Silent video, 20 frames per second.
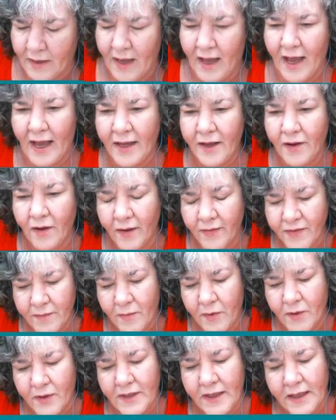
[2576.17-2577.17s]
I got
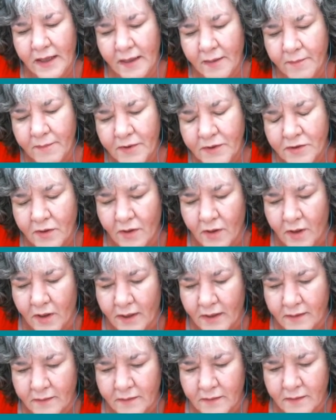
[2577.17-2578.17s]
them on
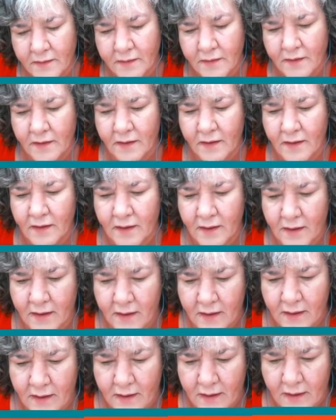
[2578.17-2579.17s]
Amazon,
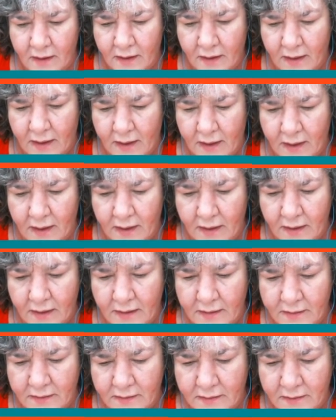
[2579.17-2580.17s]

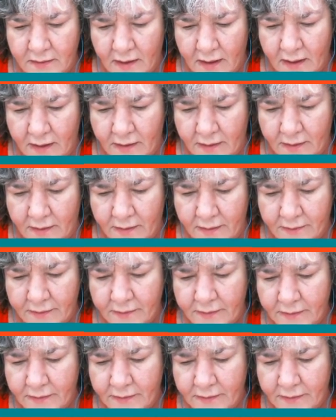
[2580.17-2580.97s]
and I'll